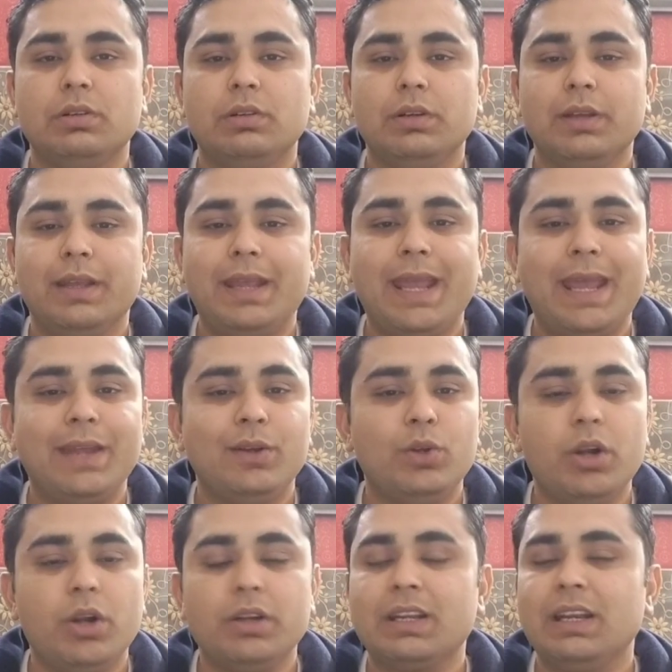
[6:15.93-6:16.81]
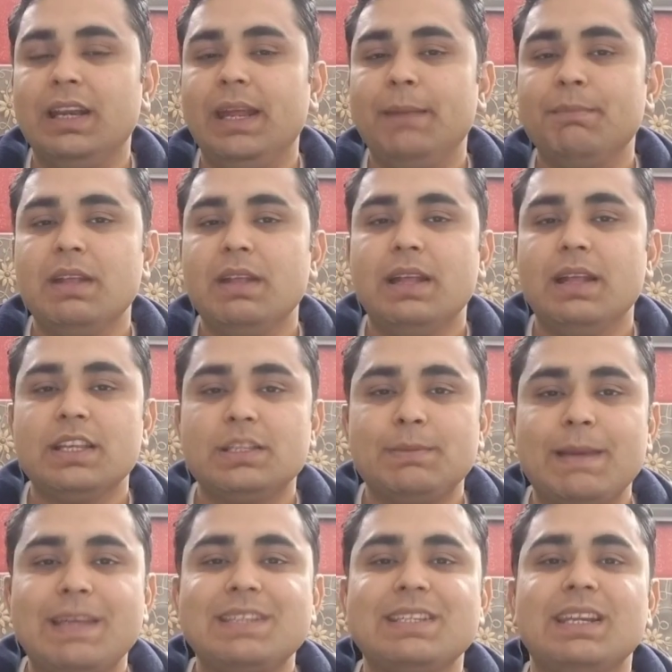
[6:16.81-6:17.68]
cannot claim
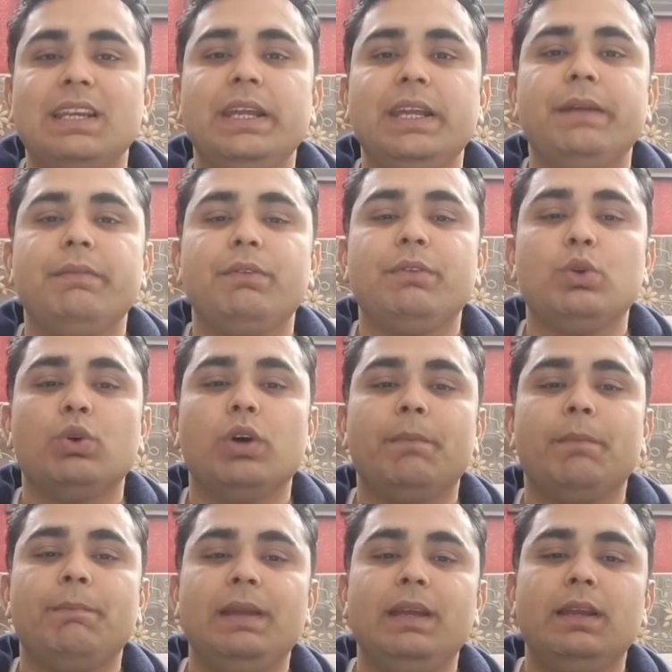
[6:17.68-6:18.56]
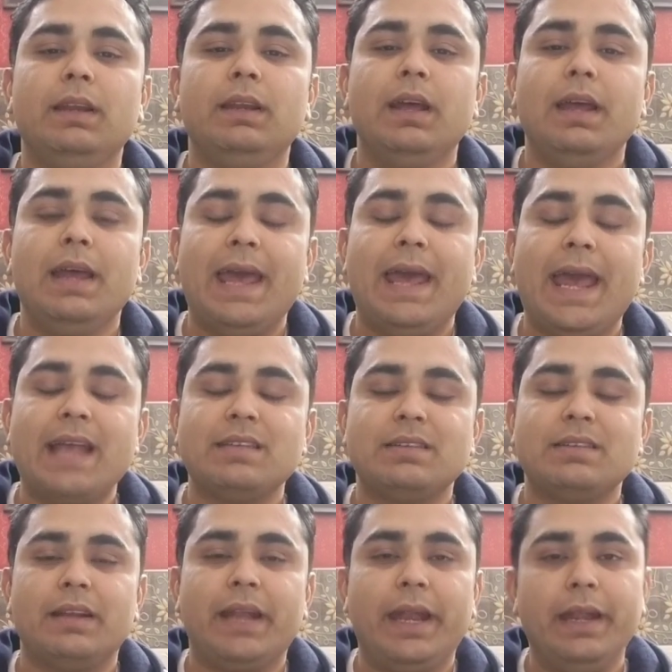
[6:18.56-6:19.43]
special leave to appeal as
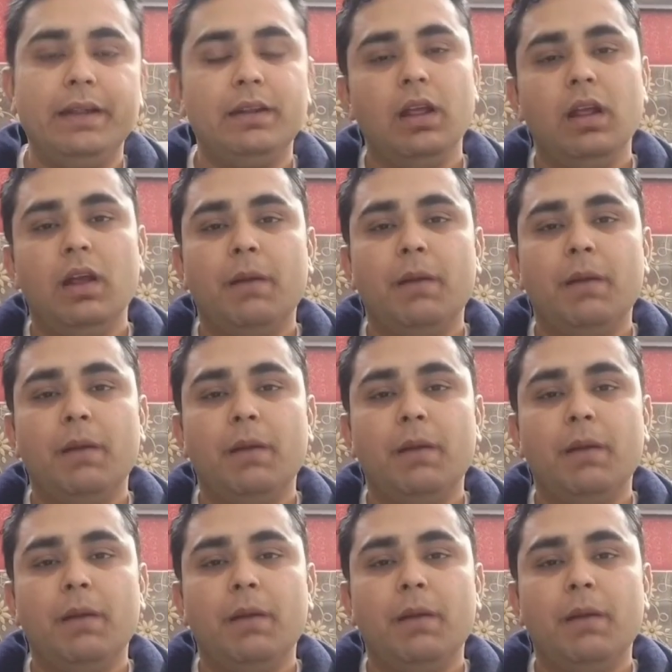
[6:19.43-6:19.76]
a right,